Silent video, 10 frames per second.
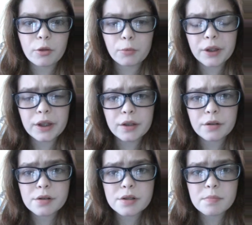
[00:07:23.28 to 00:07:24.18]
3
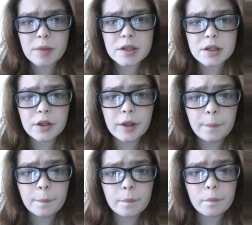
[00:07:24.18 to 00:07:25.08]
years,
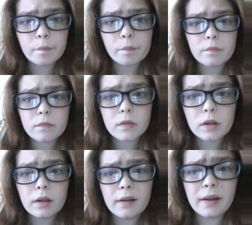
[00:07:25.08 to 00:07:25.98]
basically.
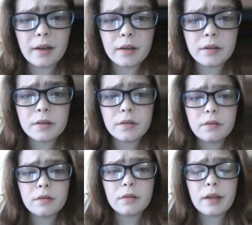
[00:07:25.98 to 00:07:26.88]
And
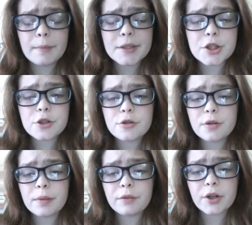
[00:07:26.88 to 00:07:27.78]
that was
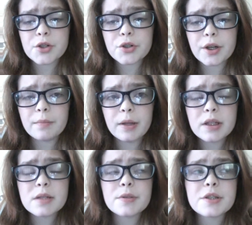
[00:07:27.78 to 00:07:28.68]
extremely frustrating
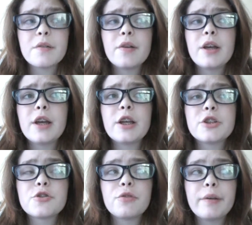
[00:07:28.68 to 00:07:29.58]
because it was
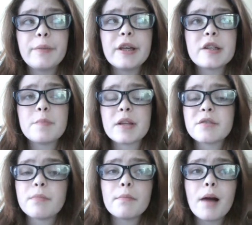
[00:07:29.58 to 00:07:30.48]
extremely
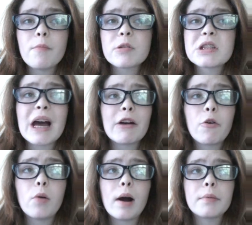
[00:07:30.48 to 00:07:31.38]
expensive. My mom was not
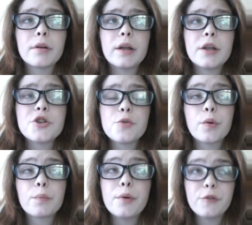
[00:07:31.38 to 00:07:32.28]
cooperating. She
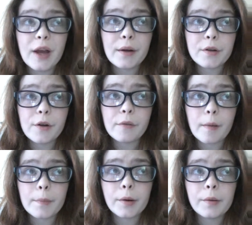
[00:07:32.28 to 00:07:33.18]
moved out in
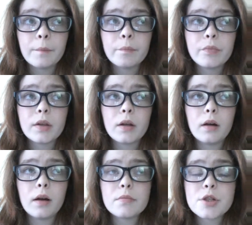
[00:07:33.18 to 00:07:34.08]
November.
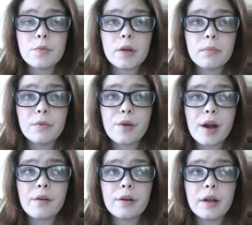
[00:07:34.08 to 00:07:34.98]
She wouldn't move
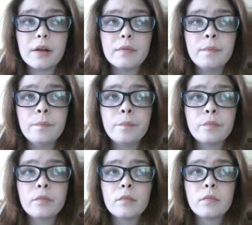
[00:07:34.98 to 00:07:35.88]
out, and
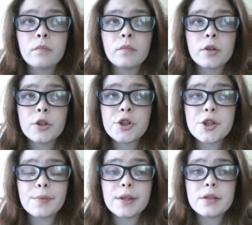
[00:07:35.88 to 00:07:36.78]

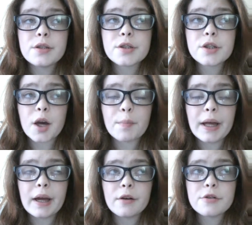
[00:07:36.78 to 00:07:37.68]
she would stalk
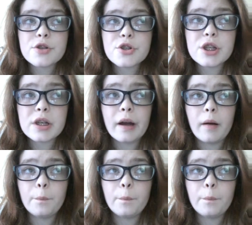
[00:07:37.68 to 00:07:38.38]
my house. She